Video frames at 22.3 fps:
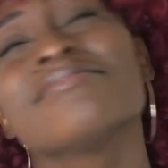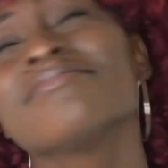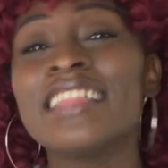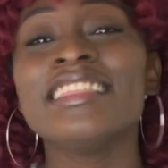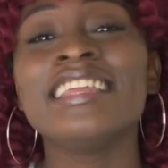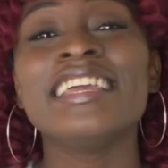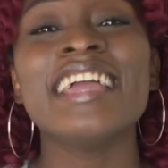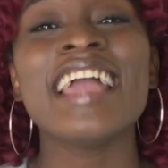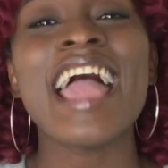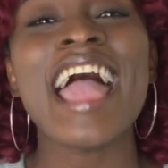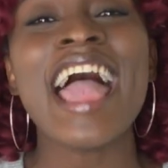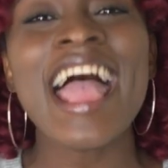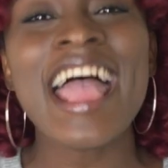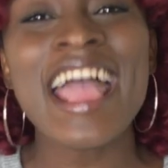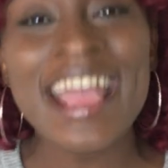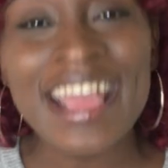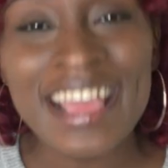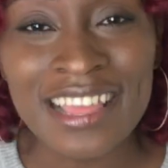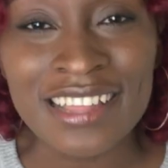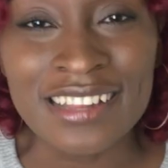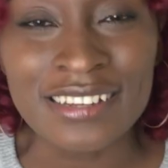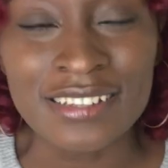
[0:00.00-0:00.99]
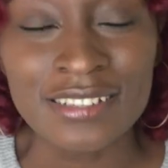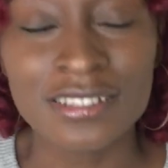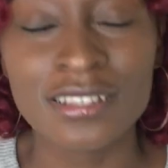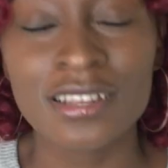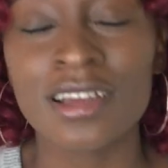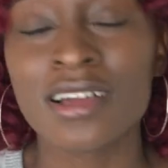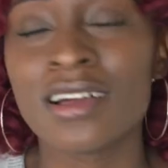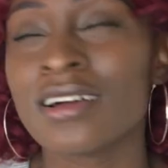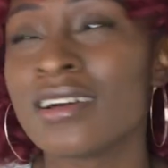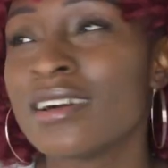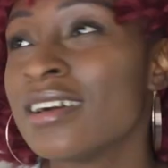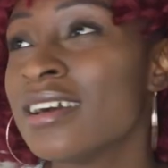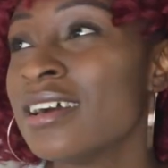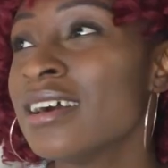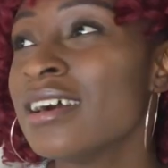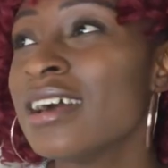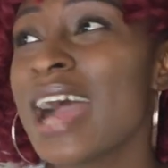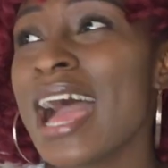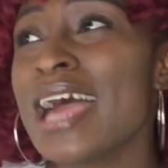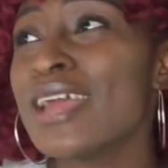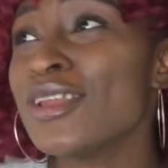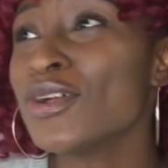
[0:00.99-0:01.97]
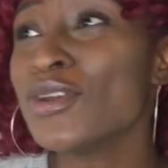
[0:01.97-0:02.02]
The end,
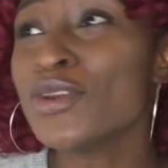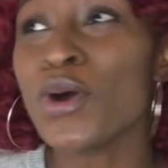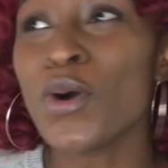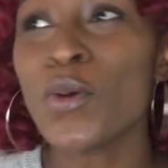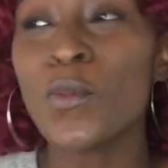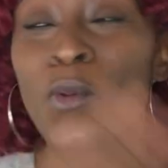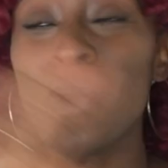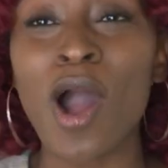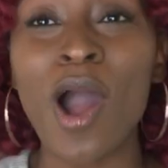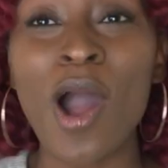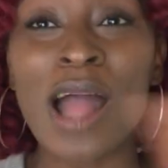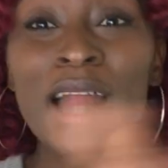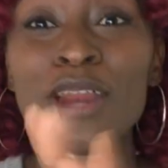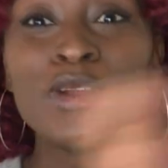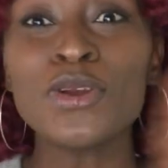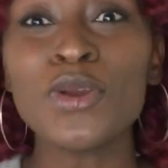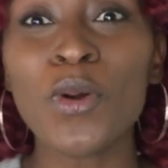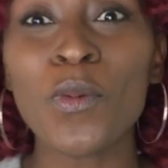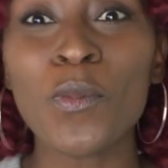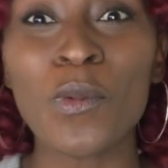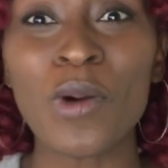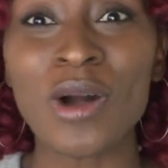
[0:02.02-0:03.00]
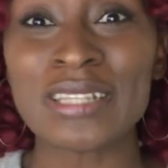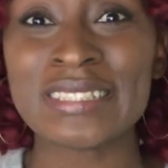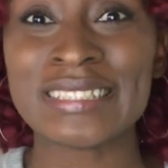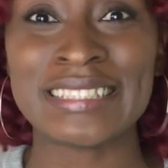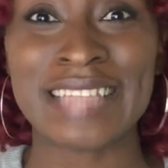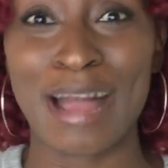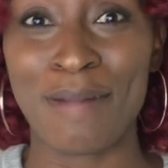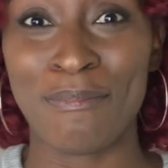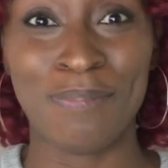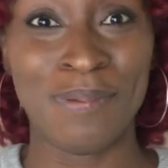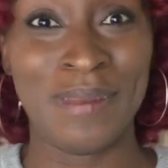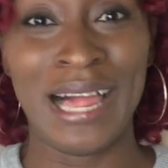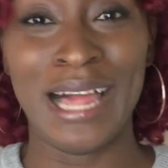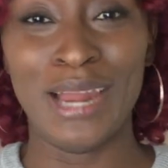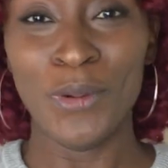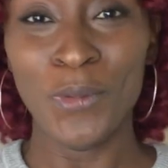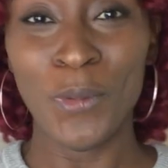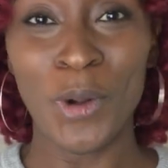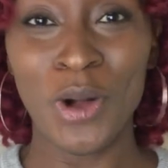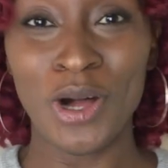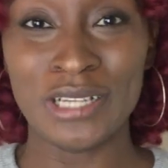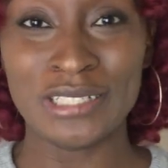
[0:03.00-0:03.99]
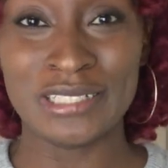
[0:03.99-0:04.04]
I don't know what their plan
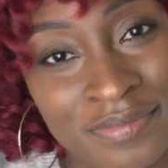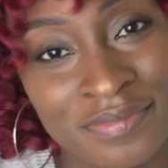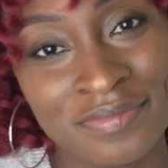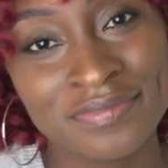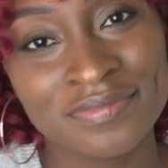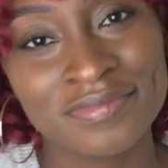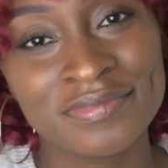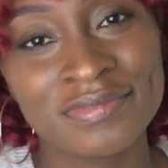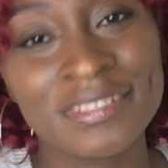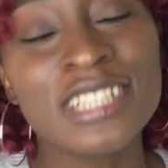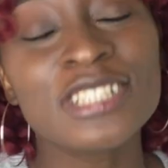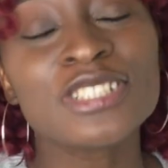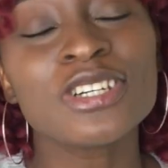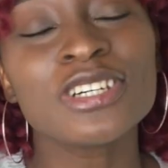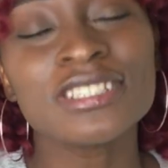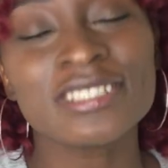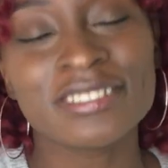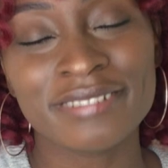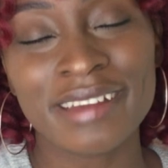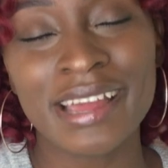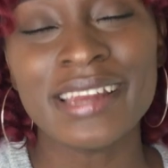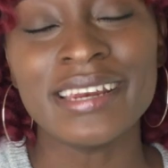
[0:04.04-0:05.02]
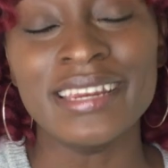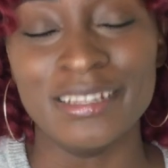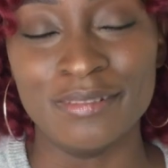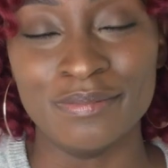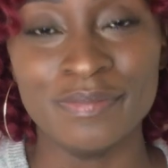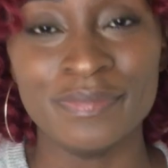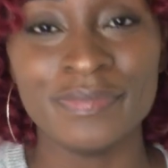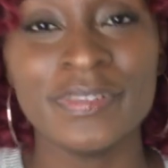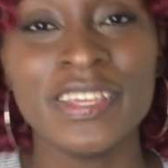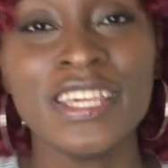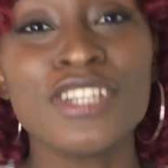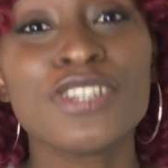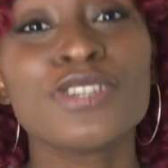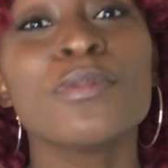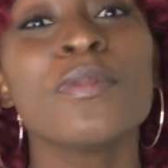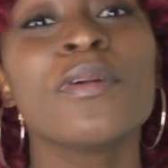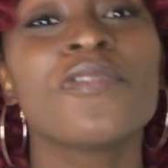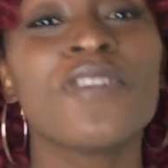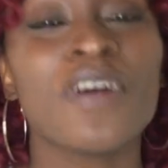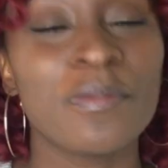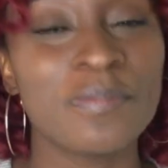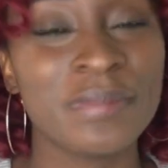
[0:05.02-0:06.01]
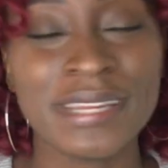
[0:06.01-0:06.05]
was. They chose the right name. It should be
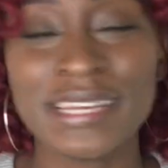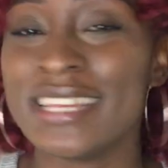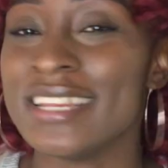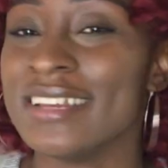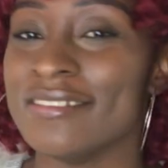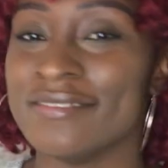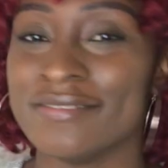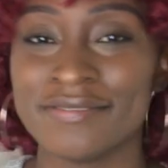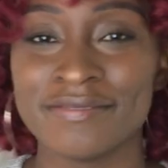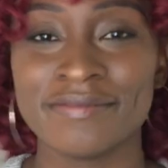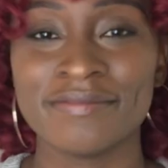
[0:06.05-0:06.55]
Forbidden.